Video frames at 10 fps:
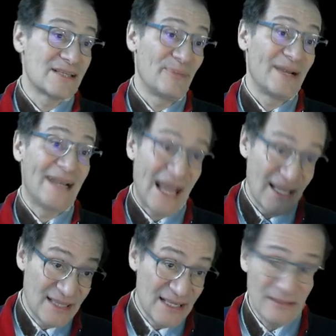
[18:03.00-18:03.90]

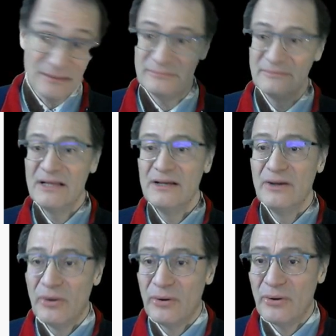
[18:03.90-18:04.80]
lighting,
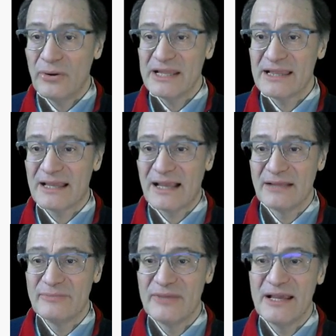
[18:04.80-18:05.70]
or it can
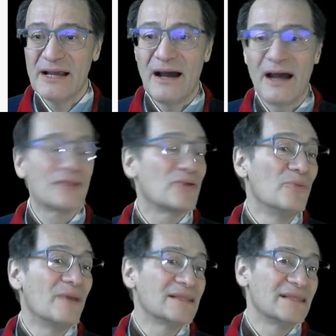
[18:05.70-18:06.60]
be a
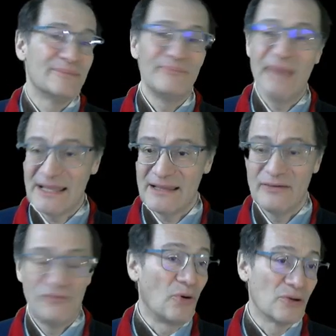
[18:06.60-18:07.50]
human-made
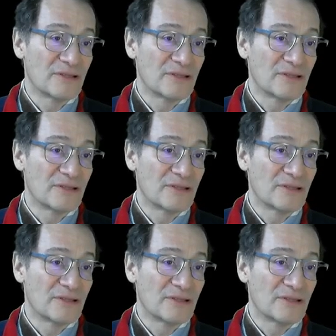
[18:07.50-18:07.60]
fault.